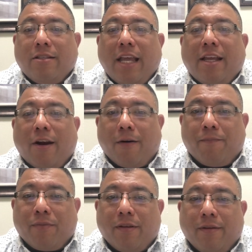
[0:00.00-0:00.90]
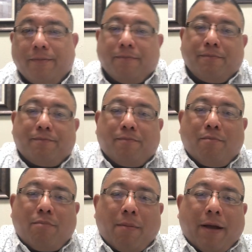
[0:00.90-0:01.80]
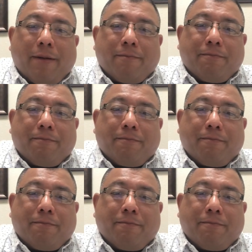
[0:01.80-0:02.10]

Take care. Bye-bye.